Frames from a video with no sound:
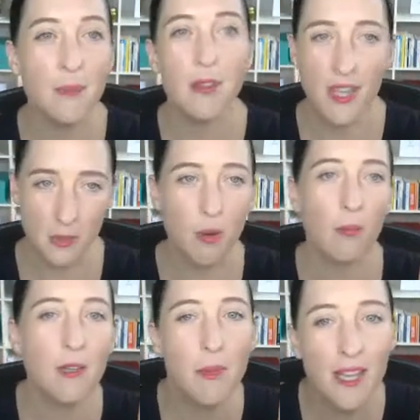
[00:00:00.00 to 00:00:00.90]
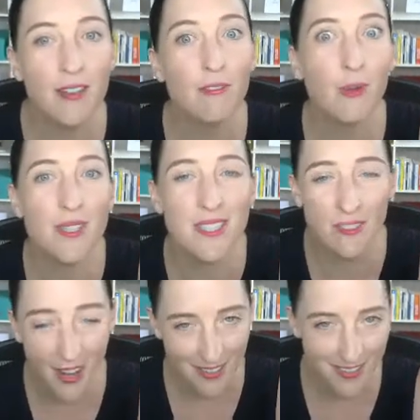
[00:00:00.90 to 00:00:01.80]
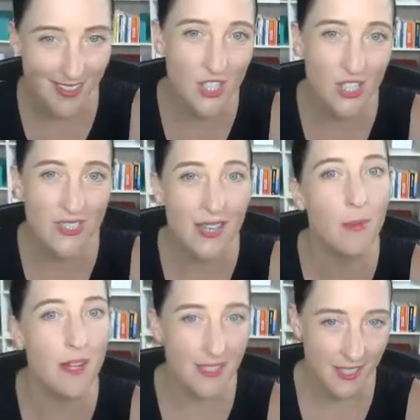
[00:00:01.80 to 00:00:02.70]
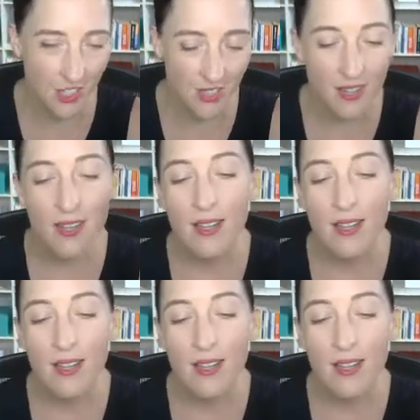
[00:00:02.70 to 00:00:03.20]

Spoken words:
but that's probably a big influencing factor, let's just say, in my decision.